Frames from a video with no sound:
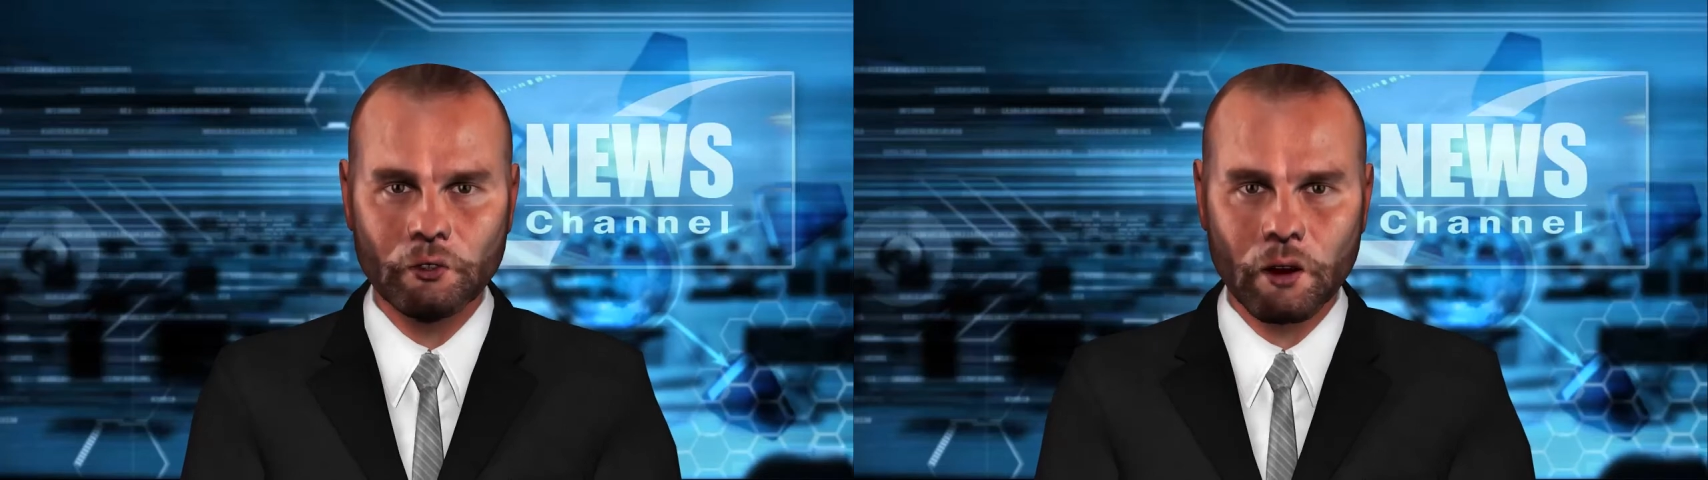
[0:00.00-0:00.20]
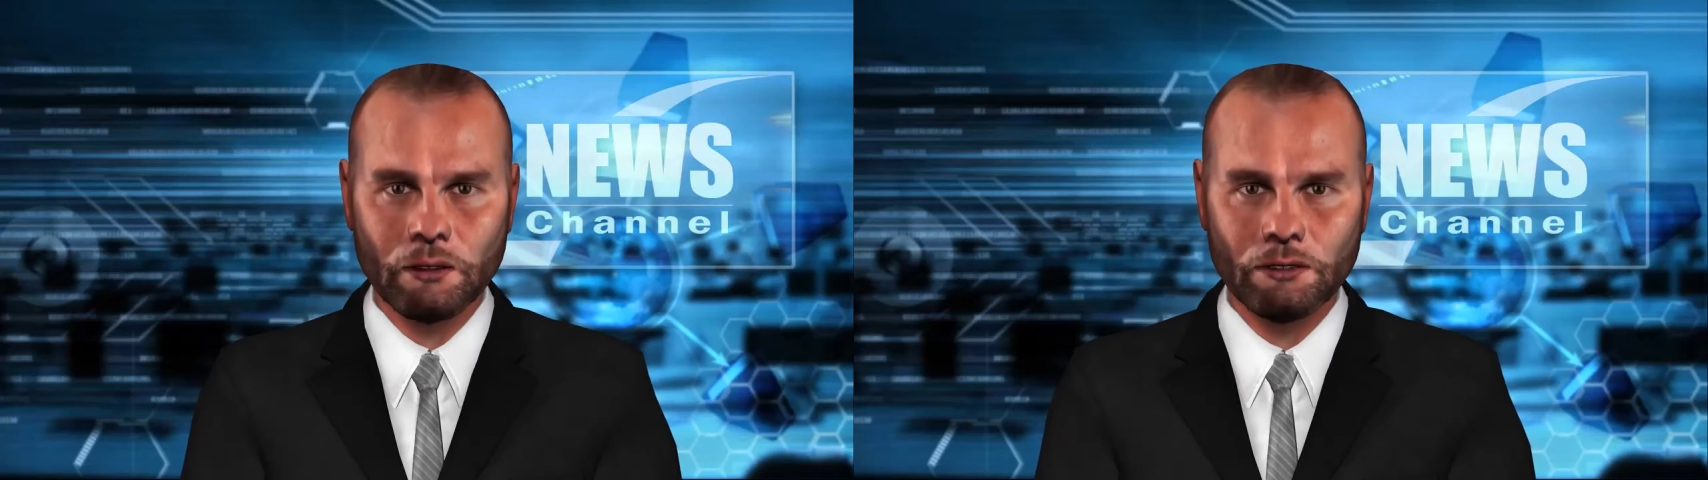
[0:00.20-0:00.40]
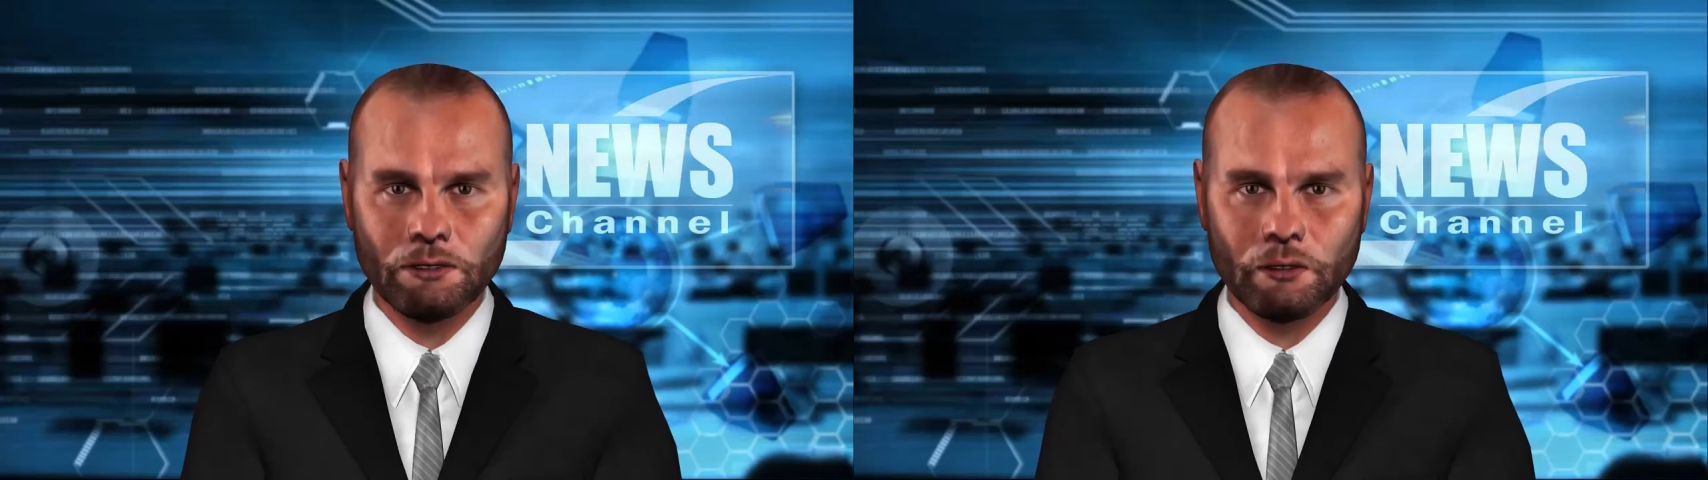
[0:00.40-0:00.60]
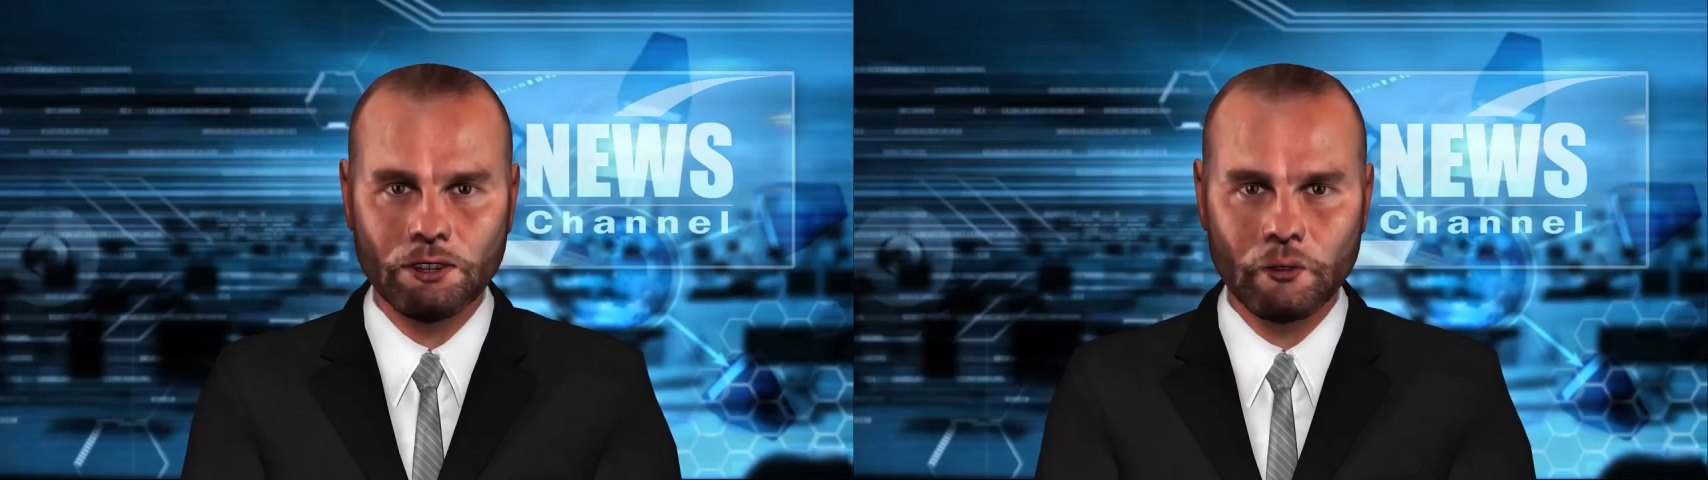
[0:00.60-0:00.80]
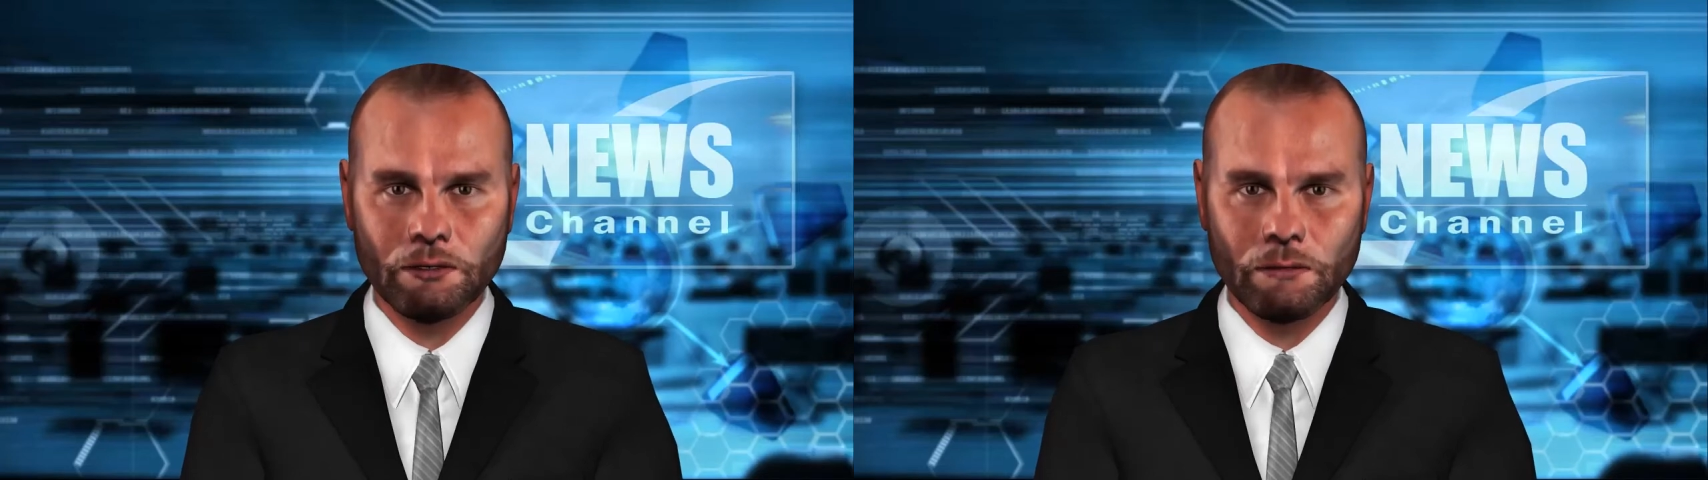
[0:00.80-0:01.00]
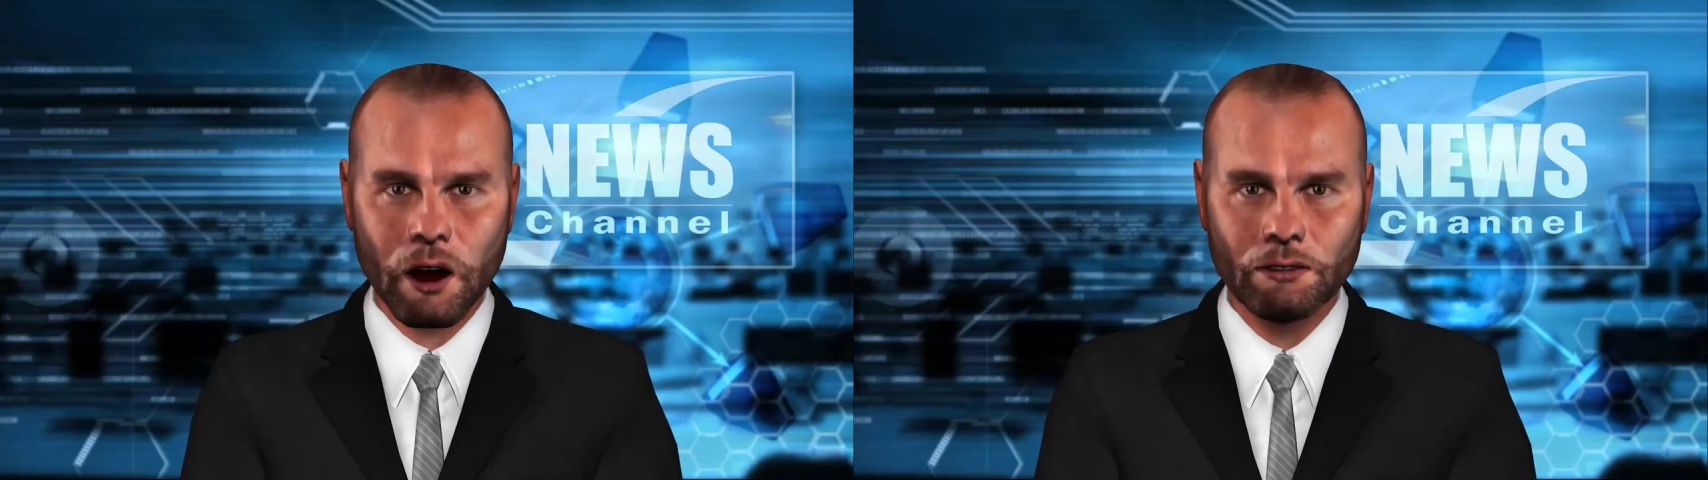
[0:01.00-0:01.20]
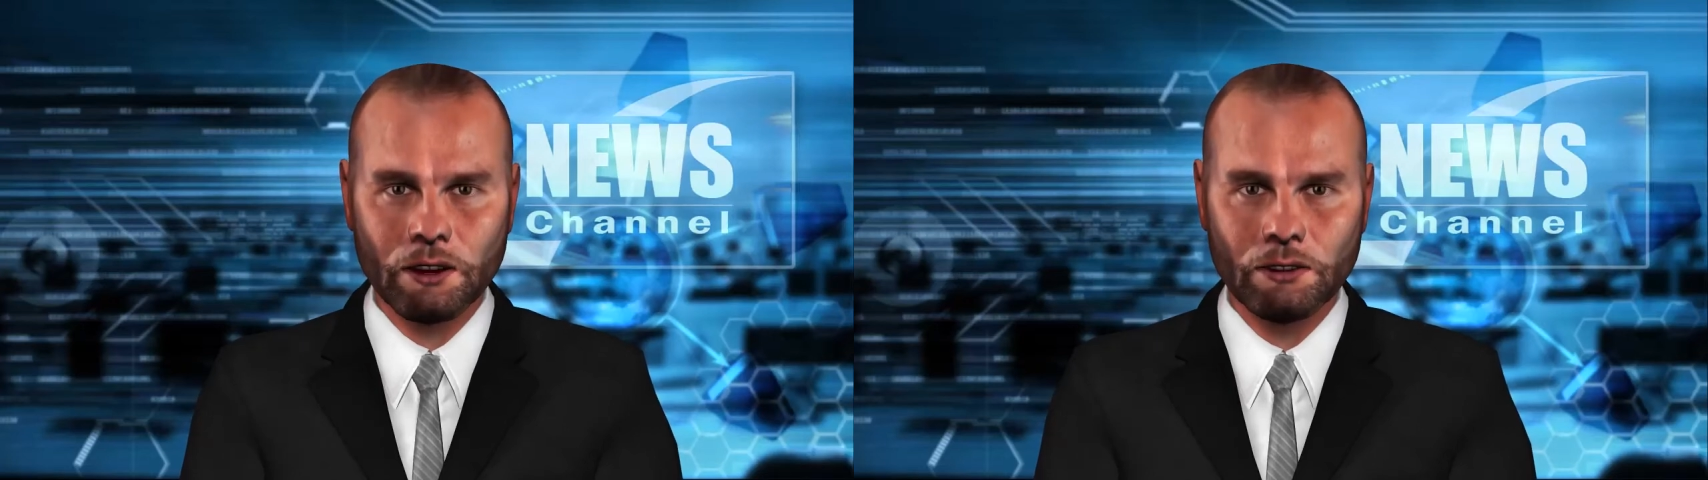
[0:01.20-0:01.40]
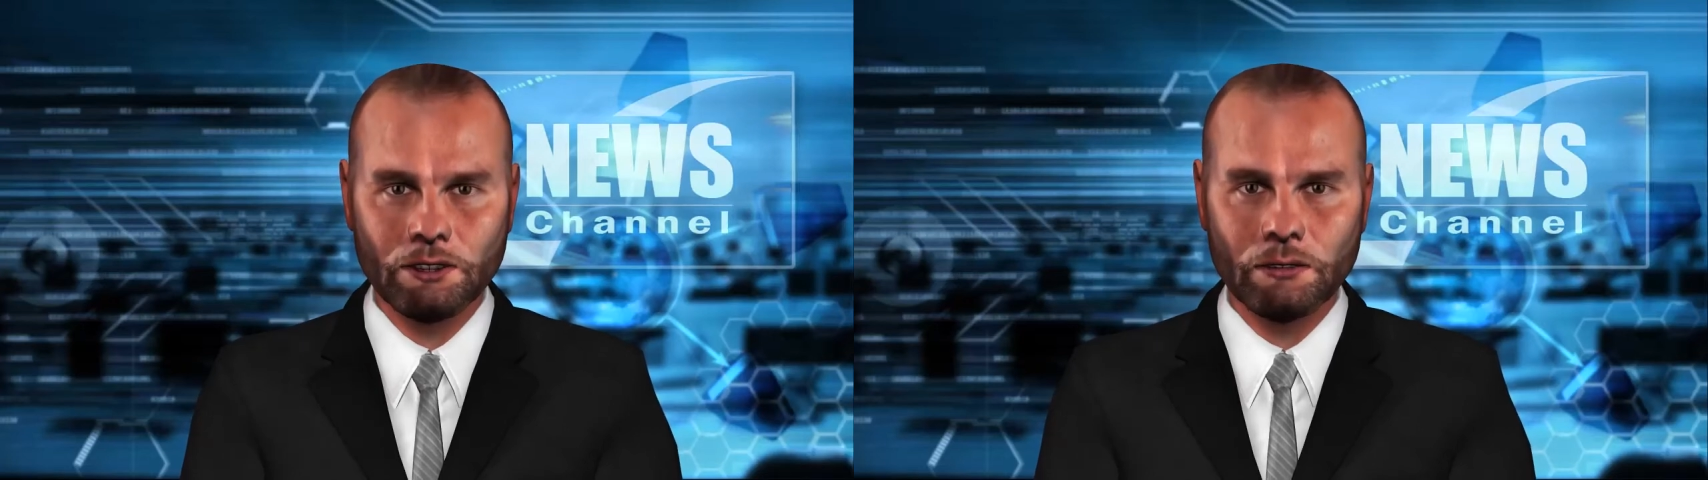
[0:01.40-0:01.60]
shops and
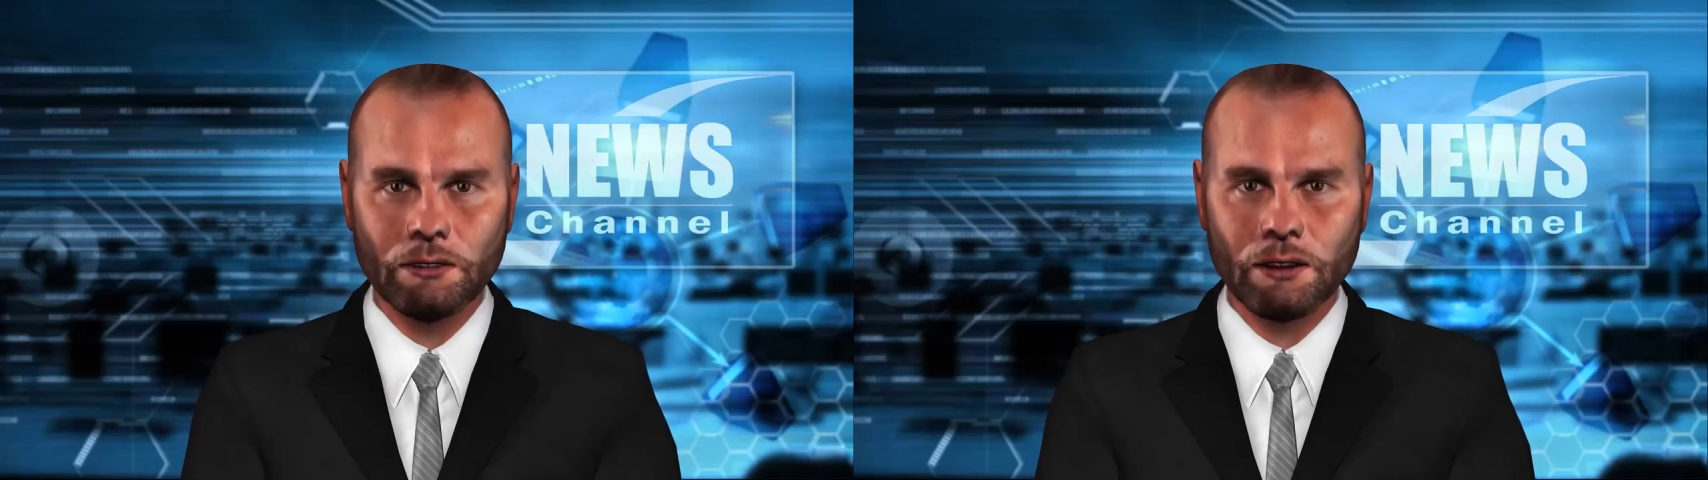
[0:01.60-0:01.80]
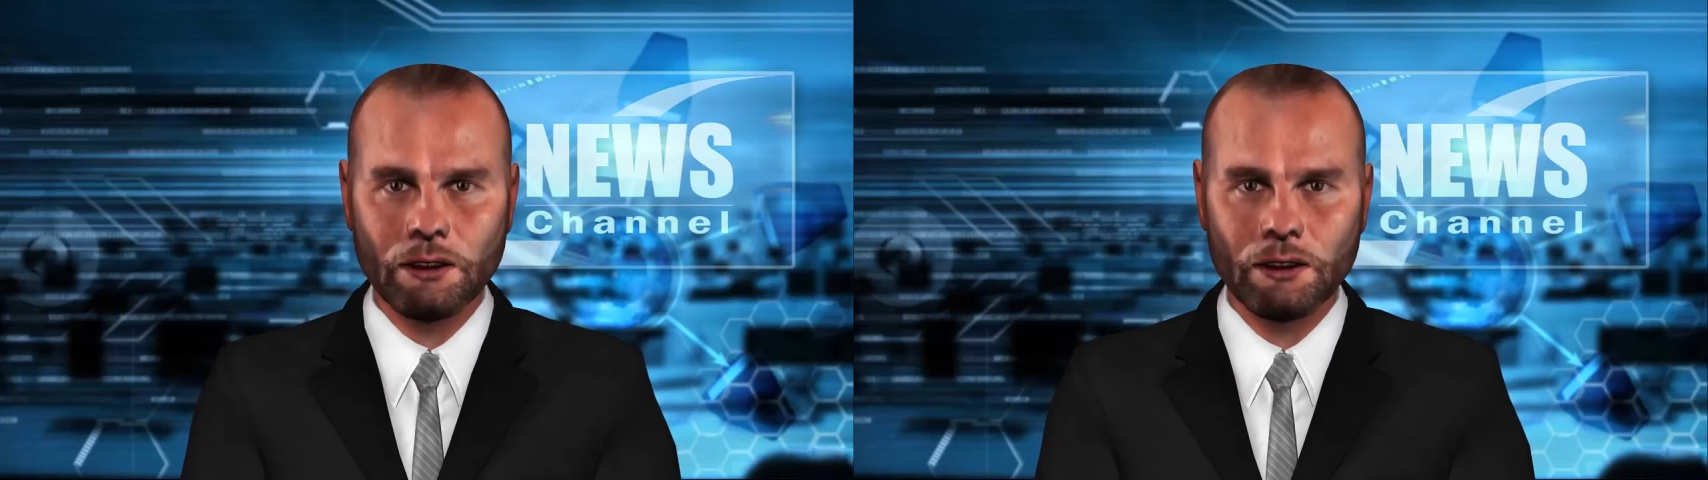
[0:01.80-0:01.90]
supermarkets